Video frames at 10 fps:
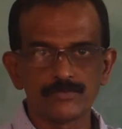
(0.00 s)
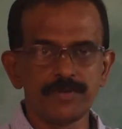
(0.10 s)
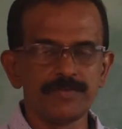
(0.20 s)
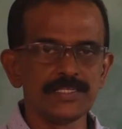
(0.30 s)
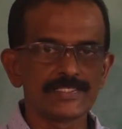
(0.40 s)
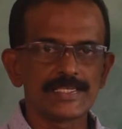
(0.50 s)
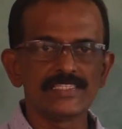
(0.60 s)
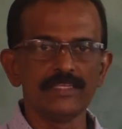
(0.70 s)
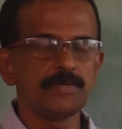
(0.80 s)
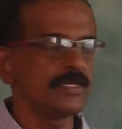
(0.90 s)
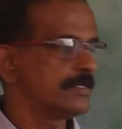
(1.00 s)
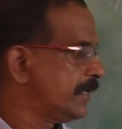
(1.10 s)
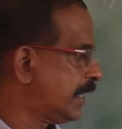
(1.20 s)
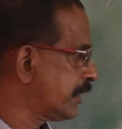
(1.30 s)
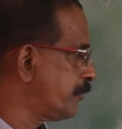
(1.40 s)
When we discuss cement,
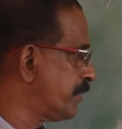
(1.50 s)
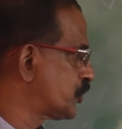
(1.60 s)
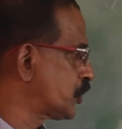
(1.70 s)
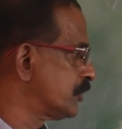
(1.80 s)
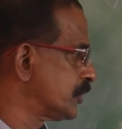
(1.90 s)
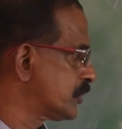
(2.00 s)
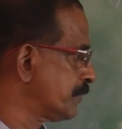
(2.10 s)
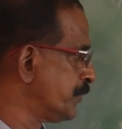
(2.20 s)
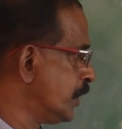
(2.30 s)
I have mentioned this.